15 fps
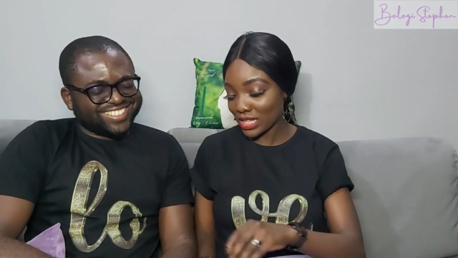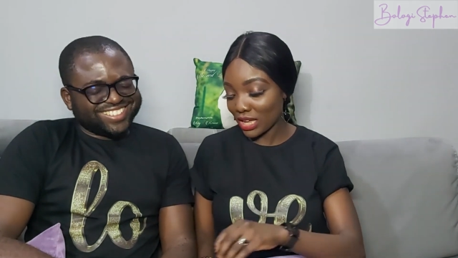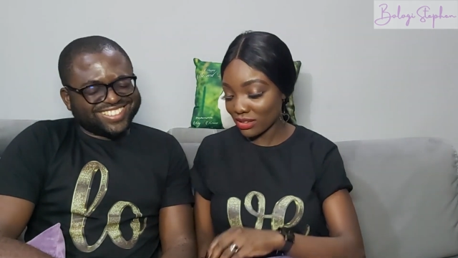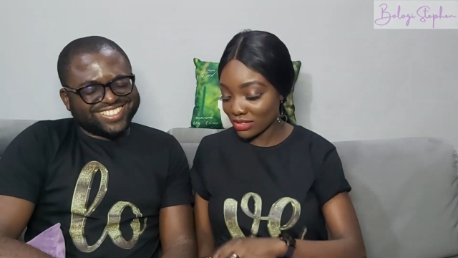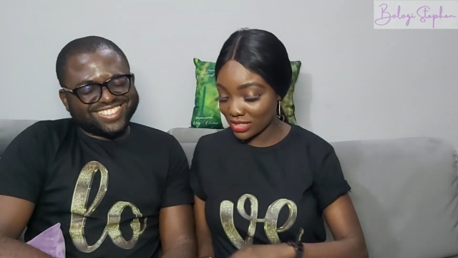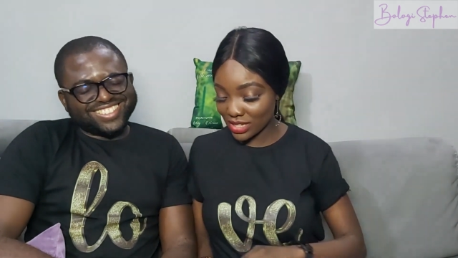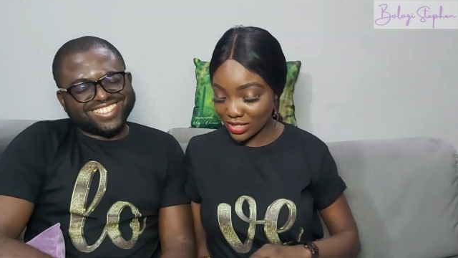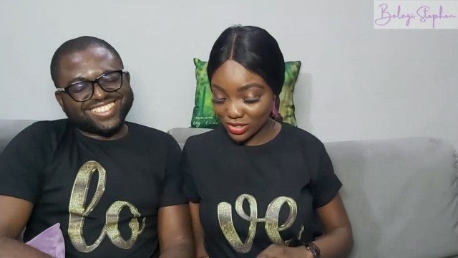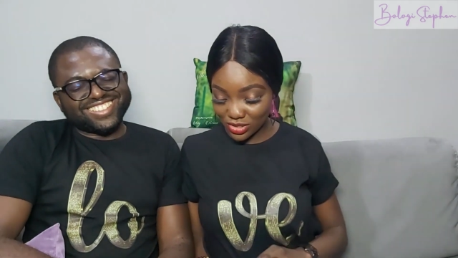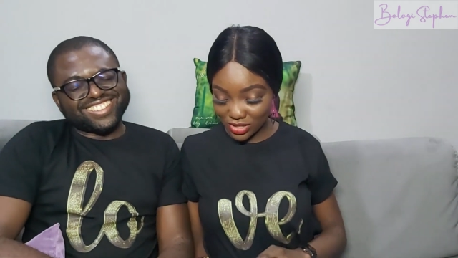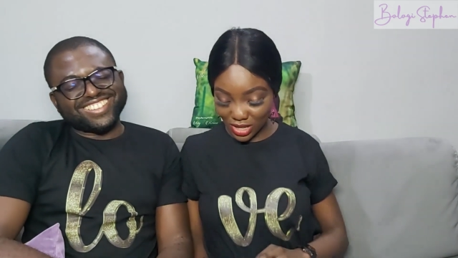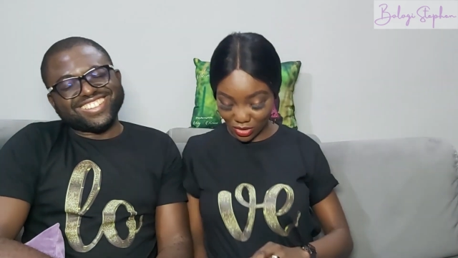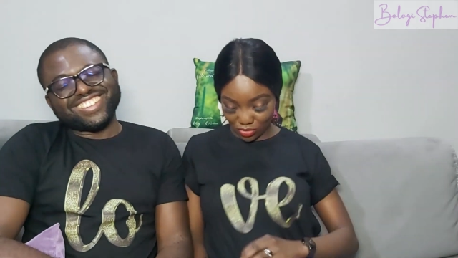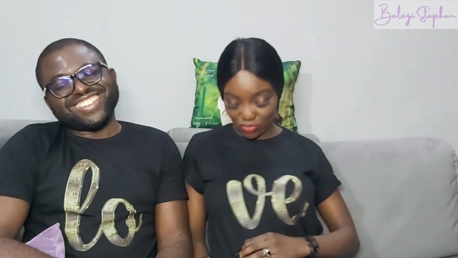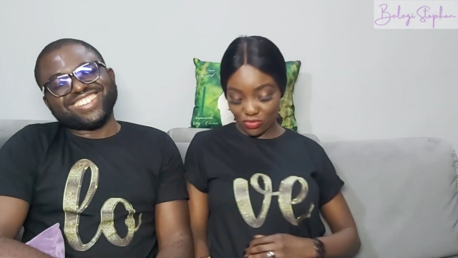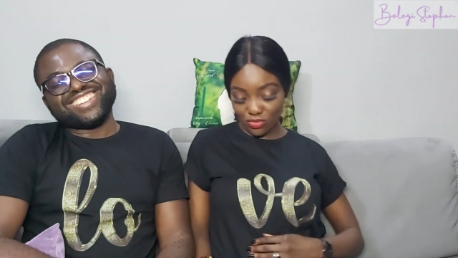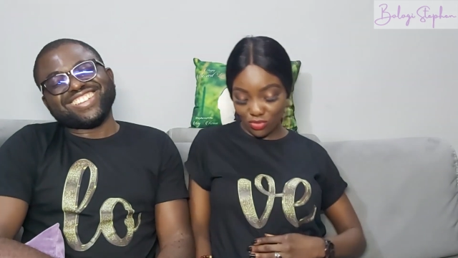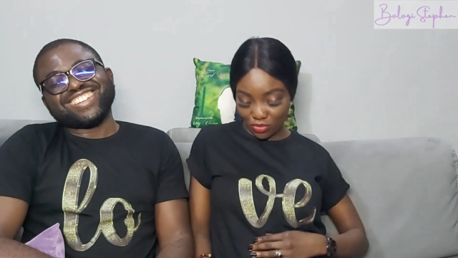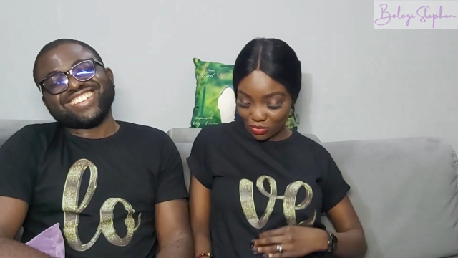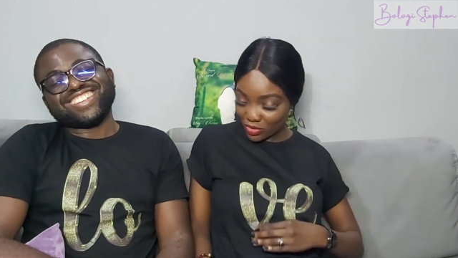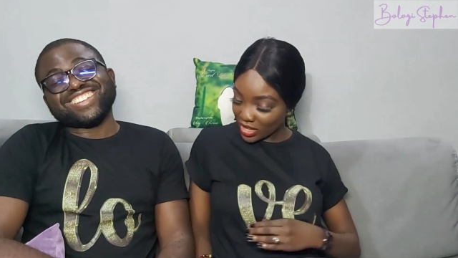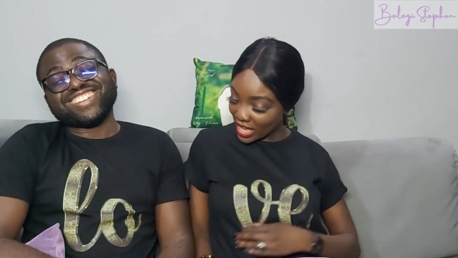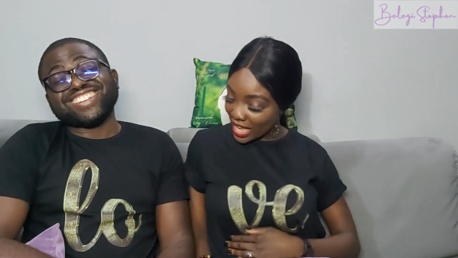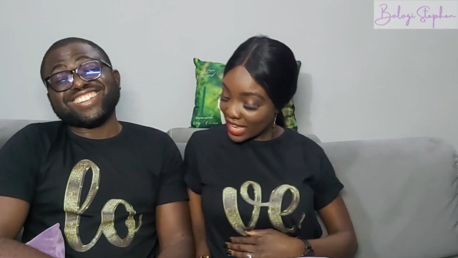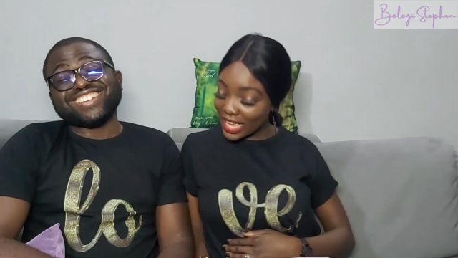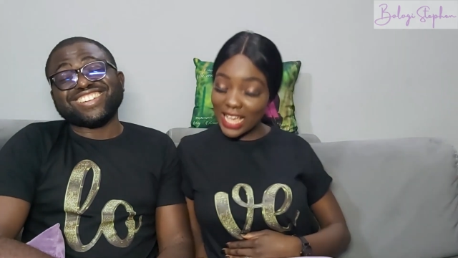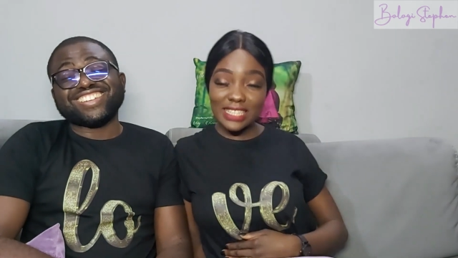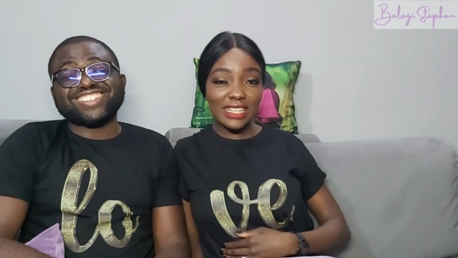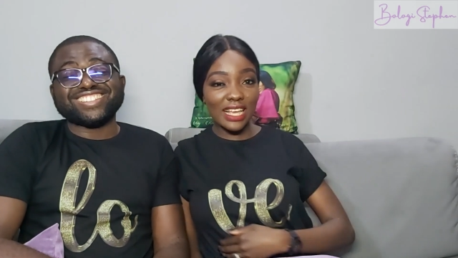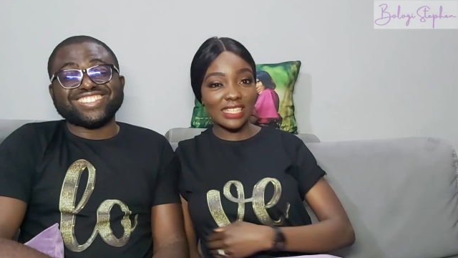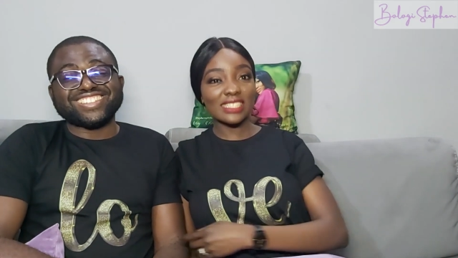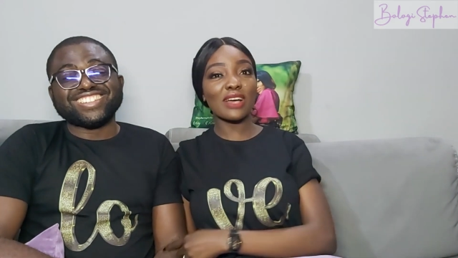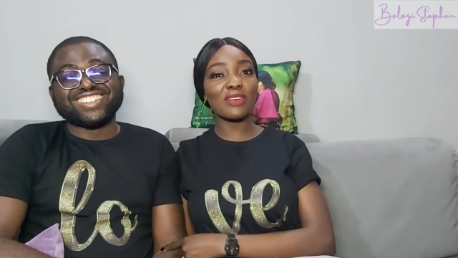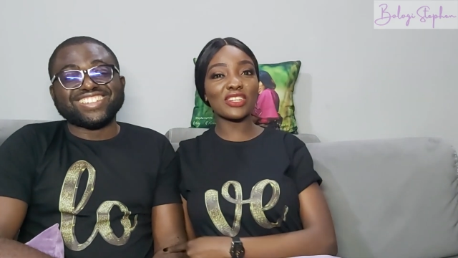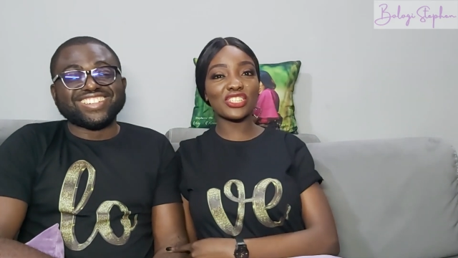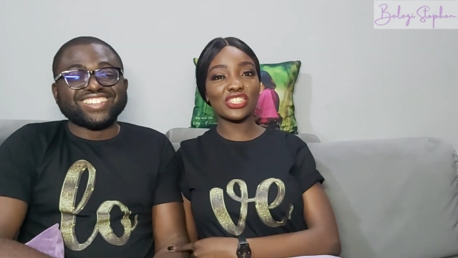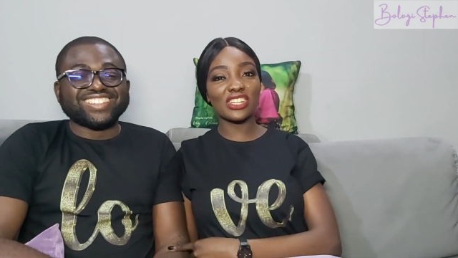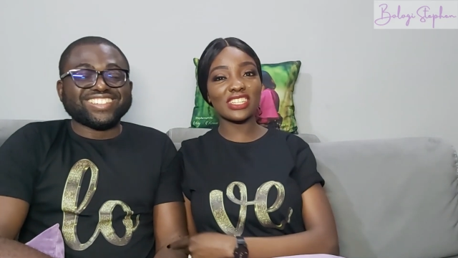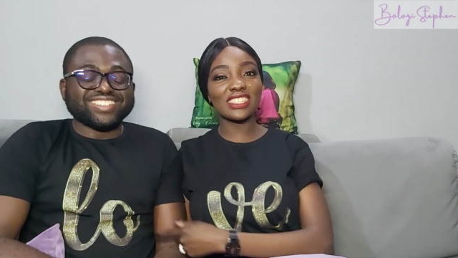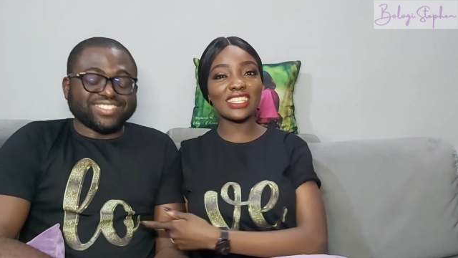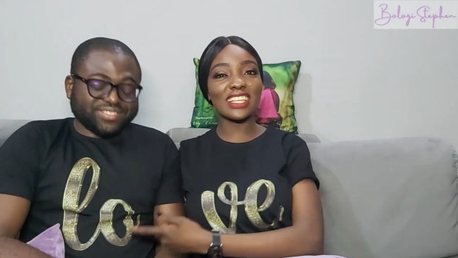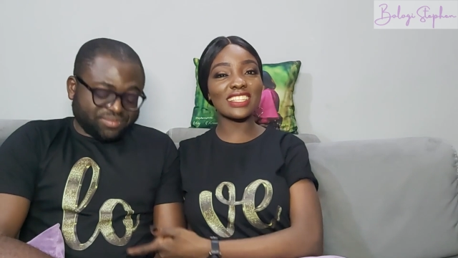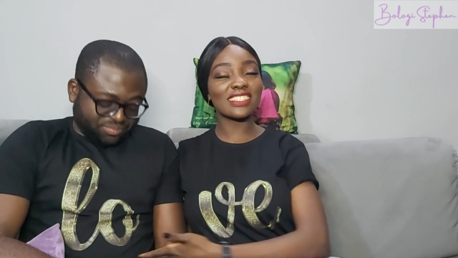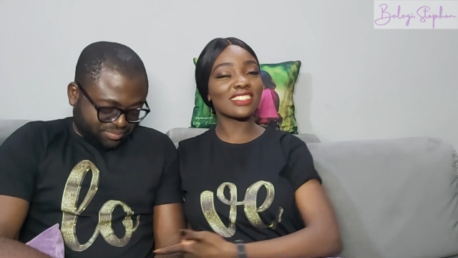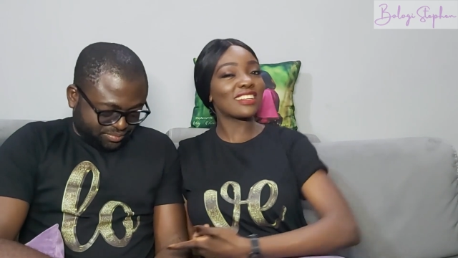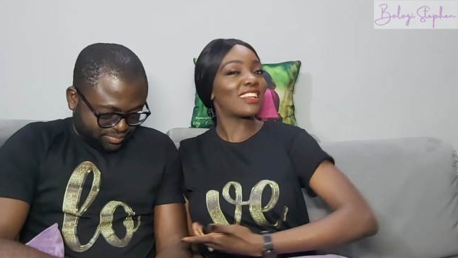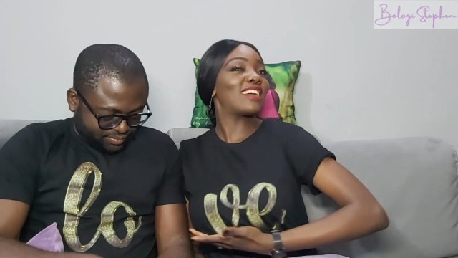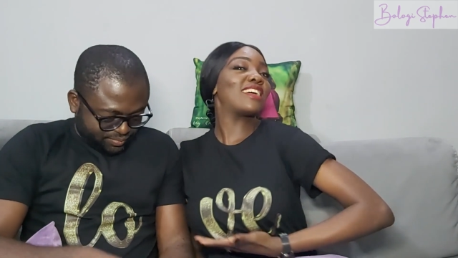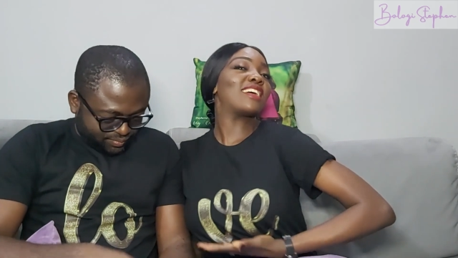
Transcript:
Speaker 1: out there so that you know. Guys, can you see our shirt? It says.